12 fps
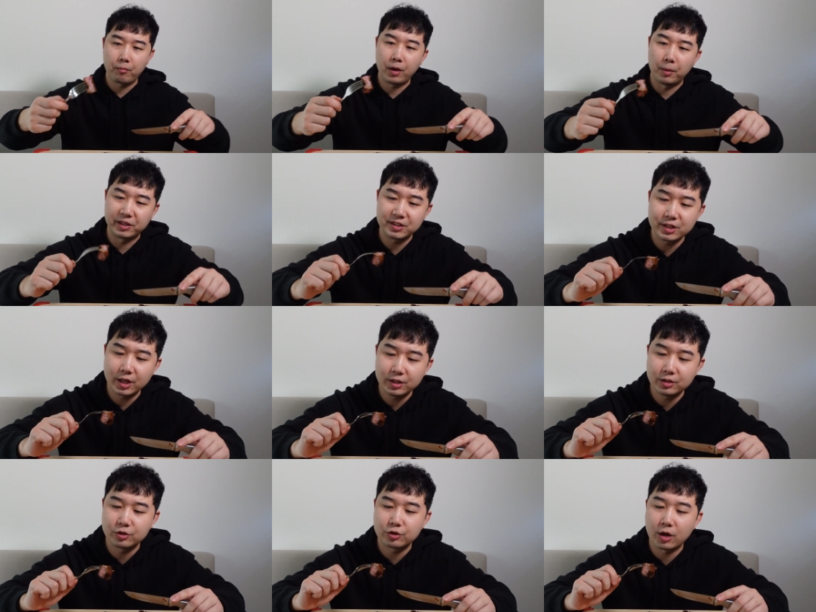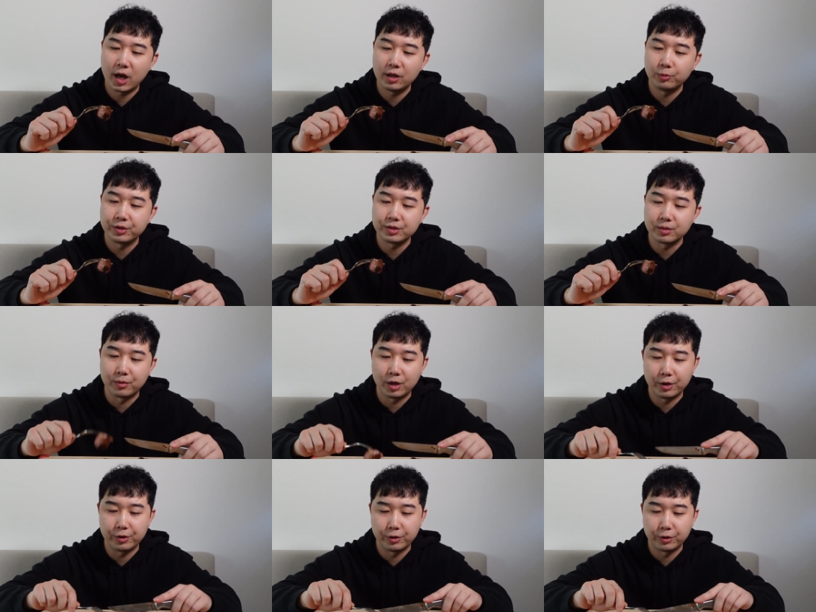I'm excited to try with some
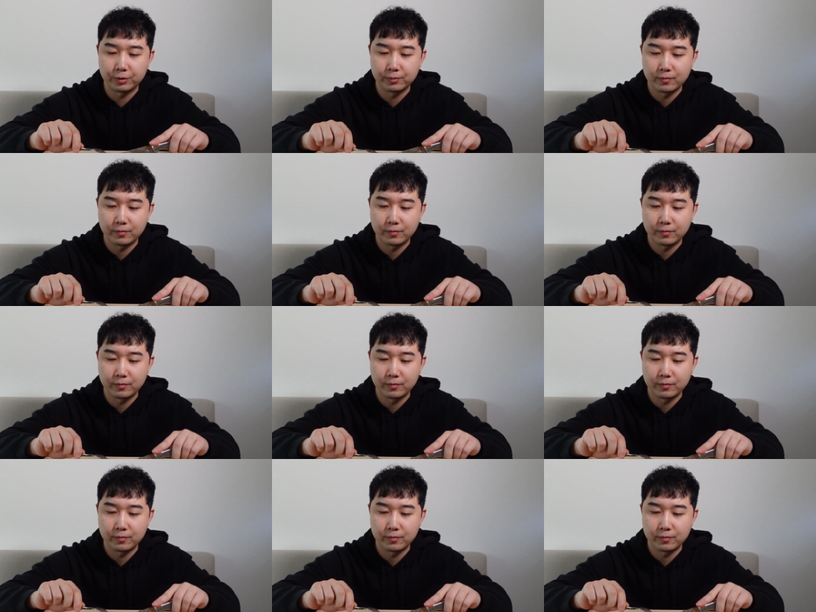other